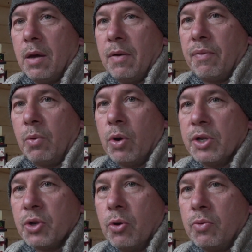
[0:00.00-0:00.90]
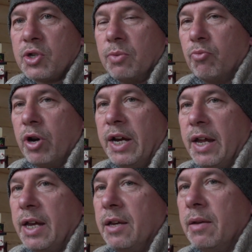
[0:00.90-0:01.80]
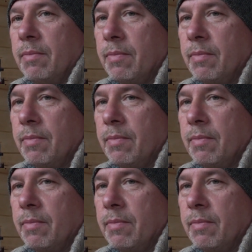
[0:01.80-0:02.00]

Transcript: If we want to do some reading,